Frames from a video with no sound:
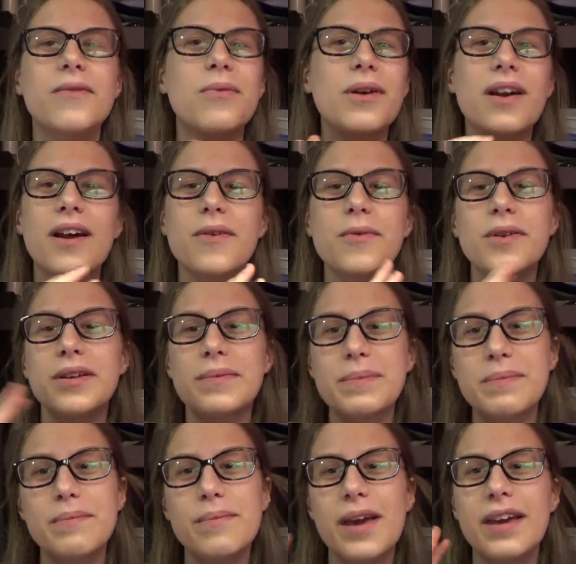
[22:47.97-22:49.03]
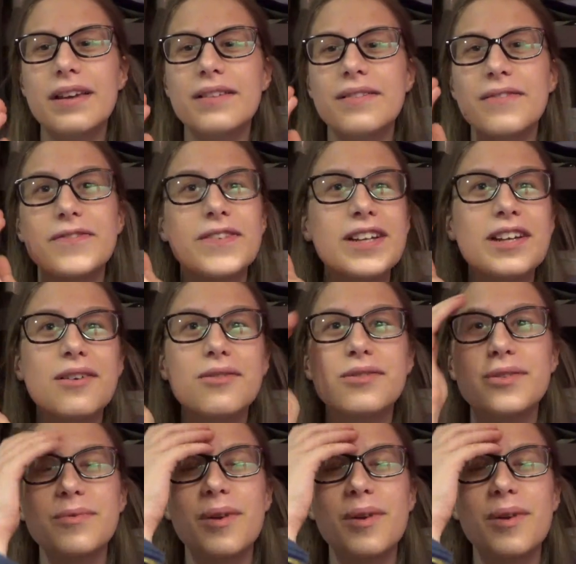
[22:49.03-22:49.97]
when I would make videos